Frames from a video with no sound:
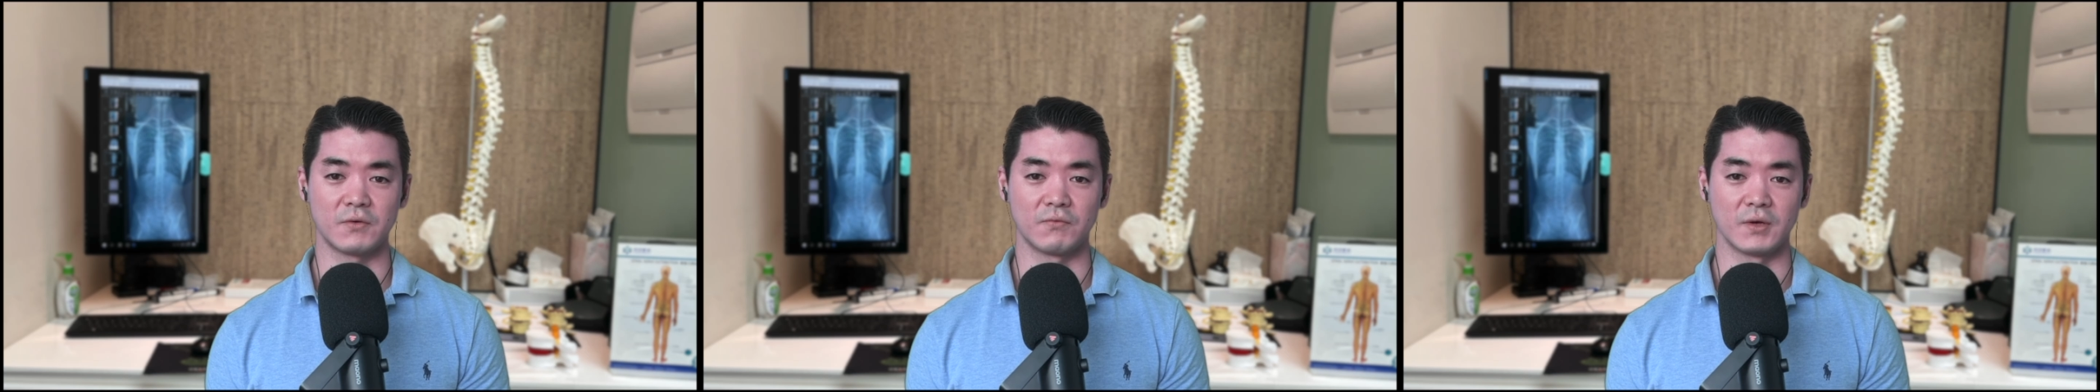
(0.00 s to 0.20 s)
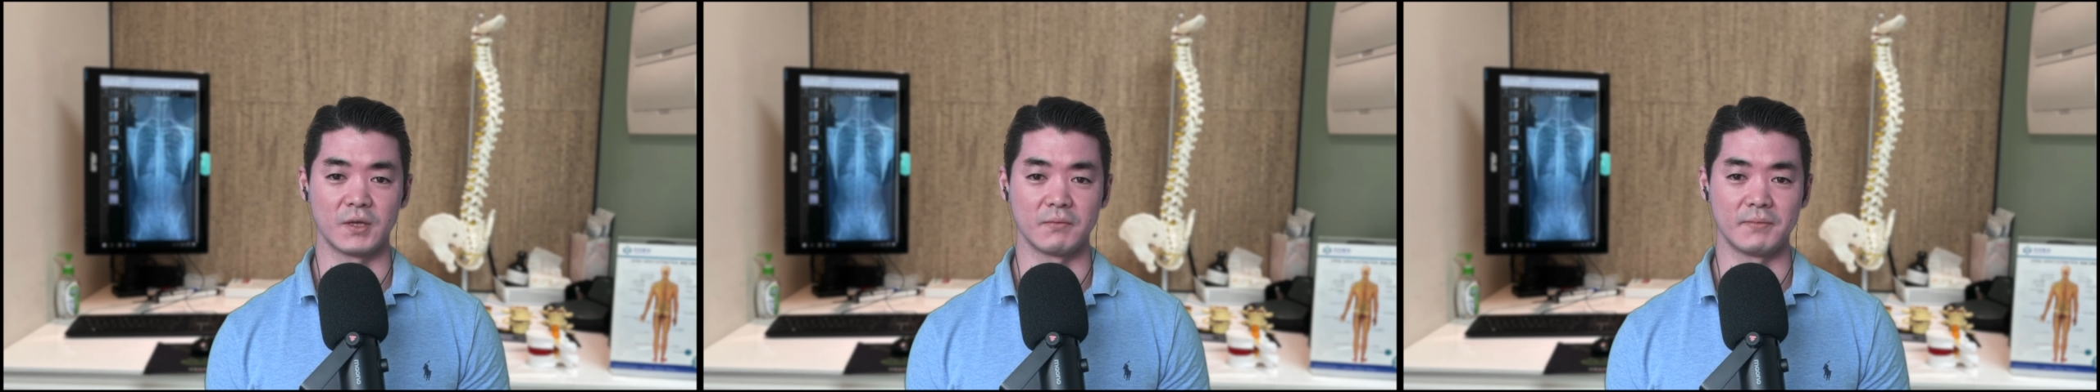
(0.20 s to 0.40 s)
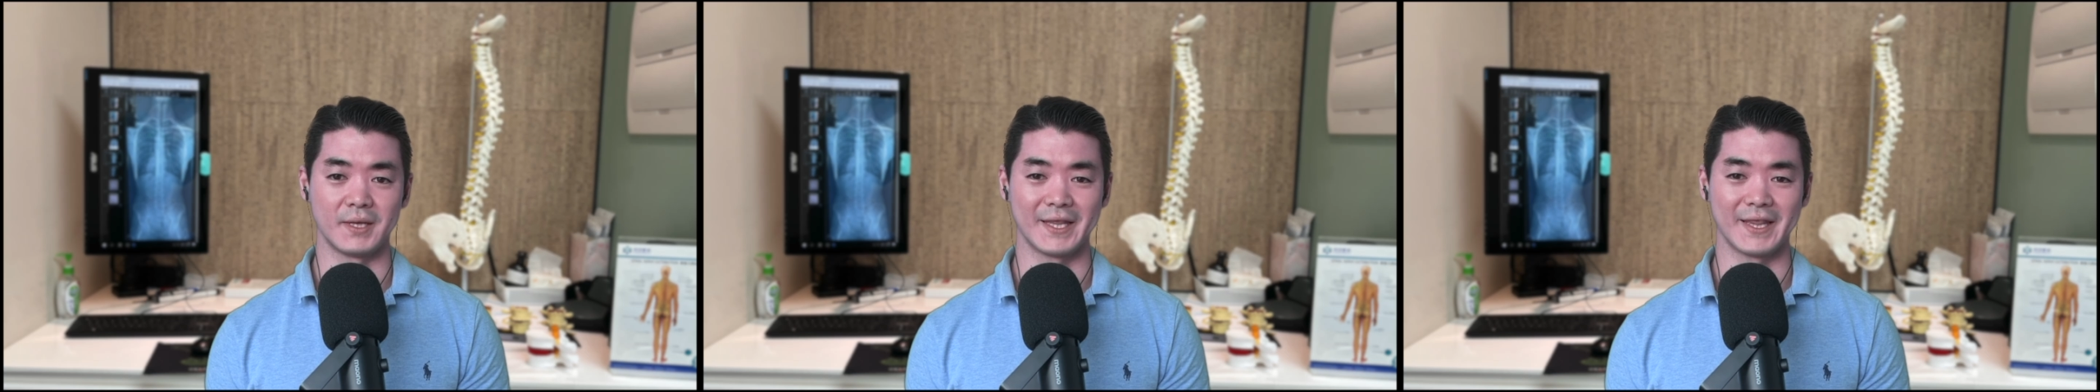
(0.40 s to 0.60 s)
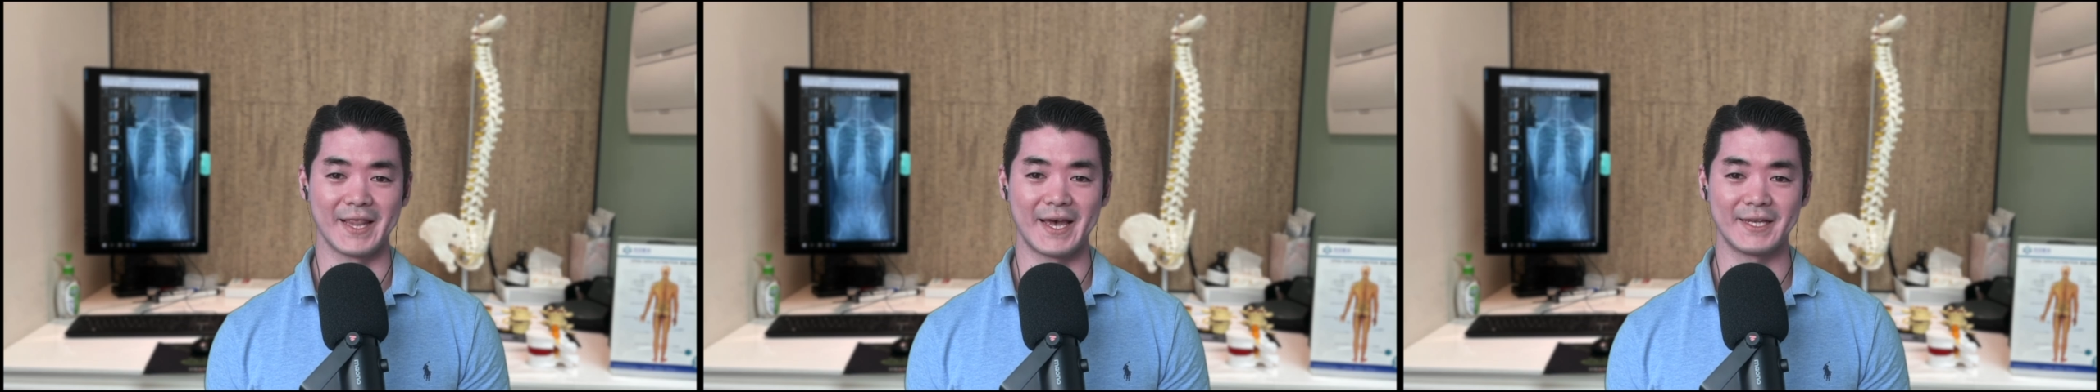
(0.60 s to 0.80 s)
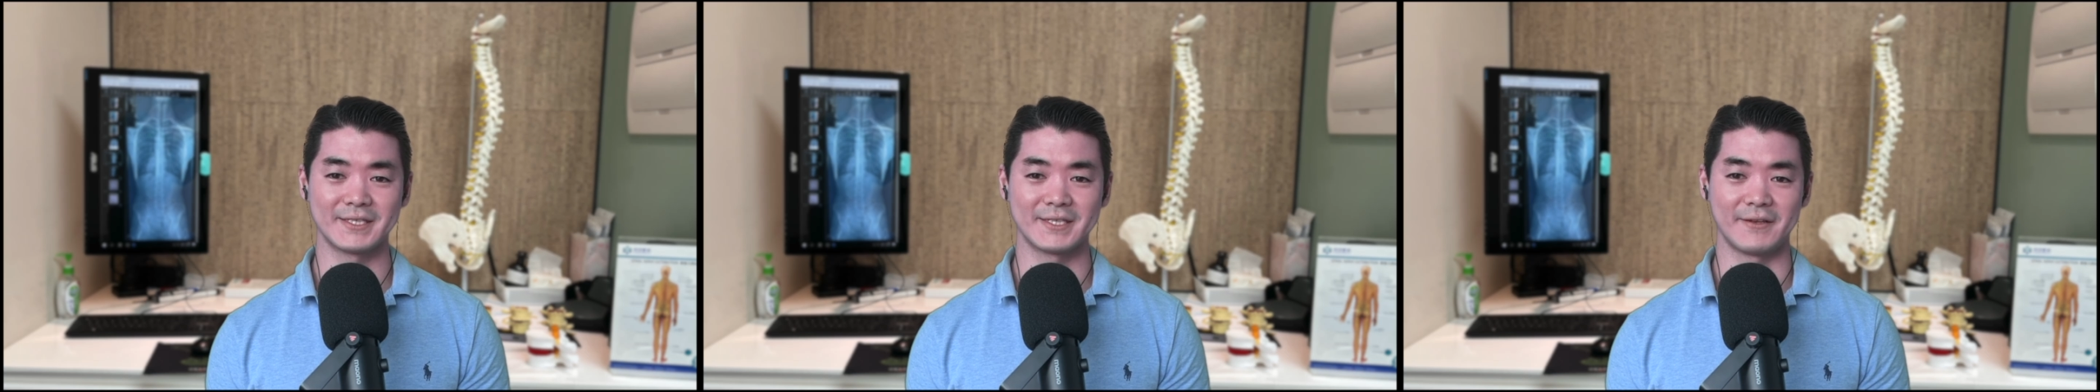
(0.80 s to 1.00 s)
will be
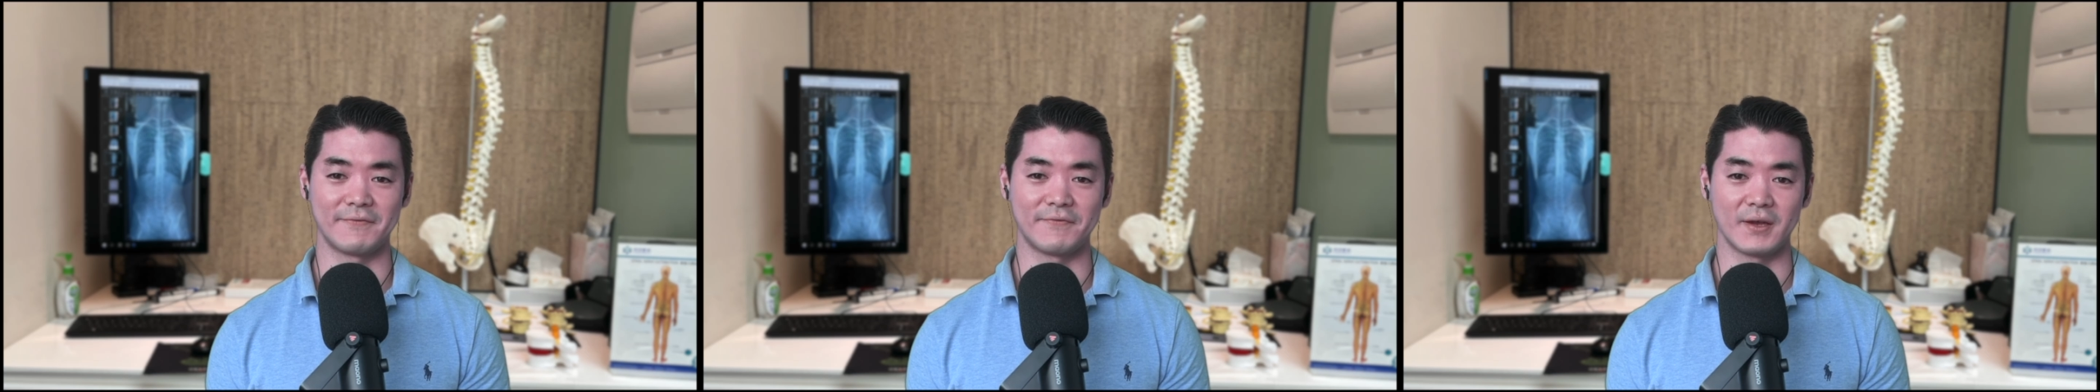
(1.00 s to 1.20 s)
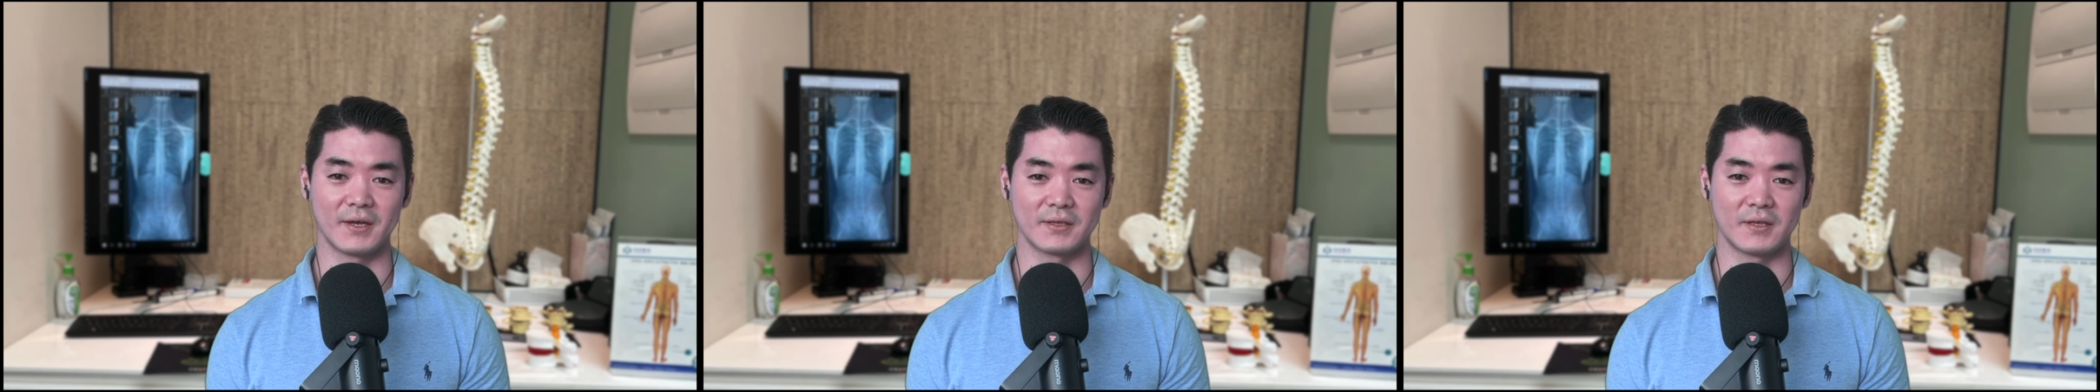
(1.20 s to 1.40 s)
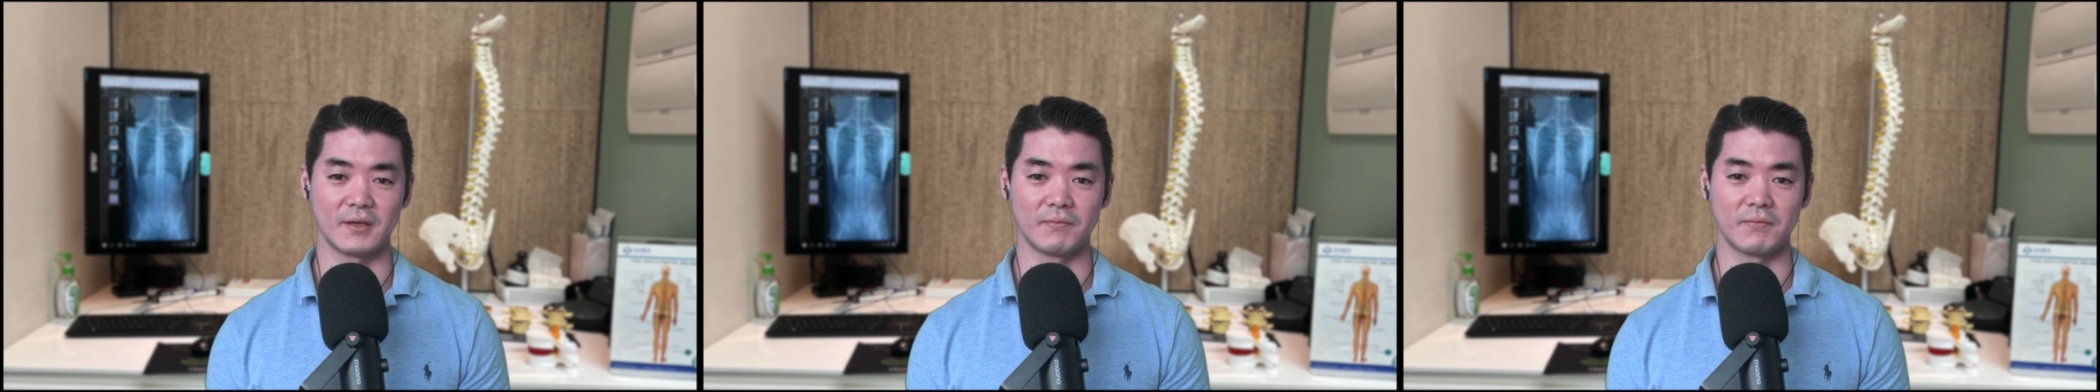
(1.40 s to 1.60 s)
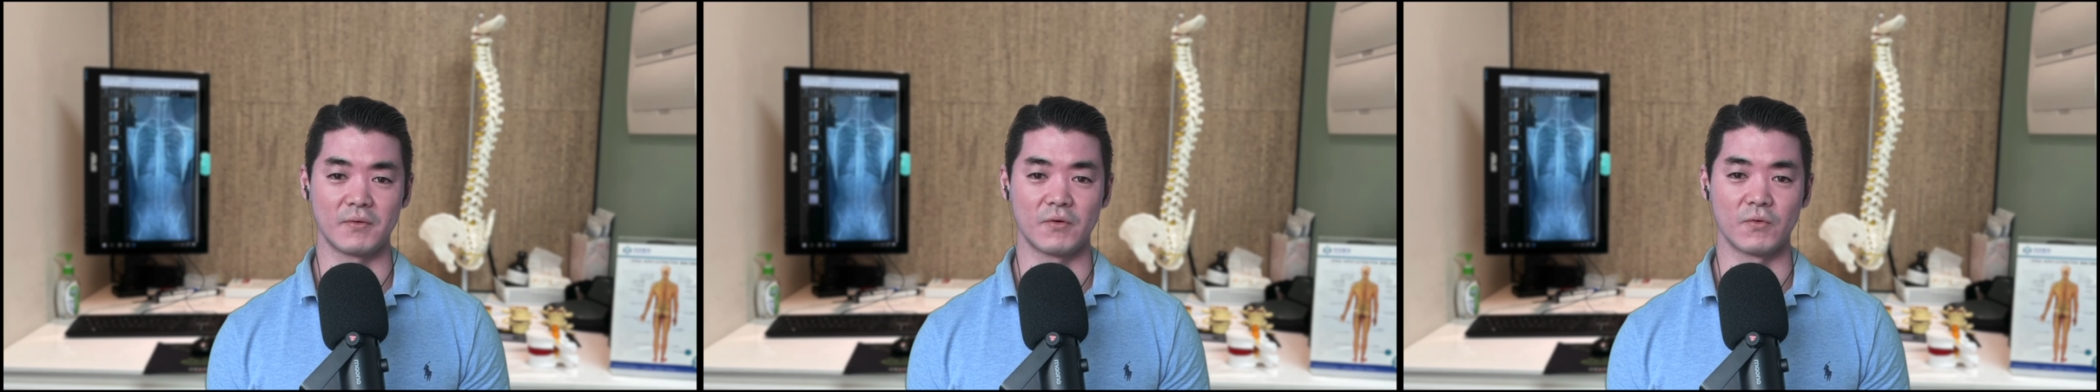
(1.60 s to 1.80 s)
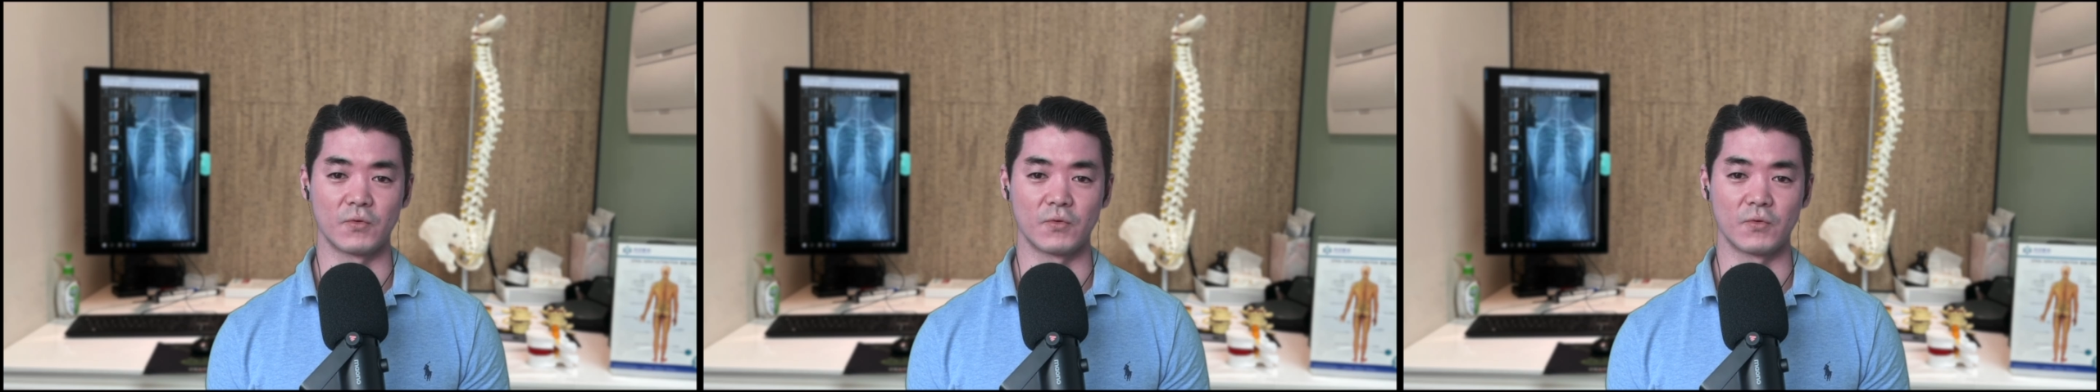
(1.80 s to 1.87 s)
less effective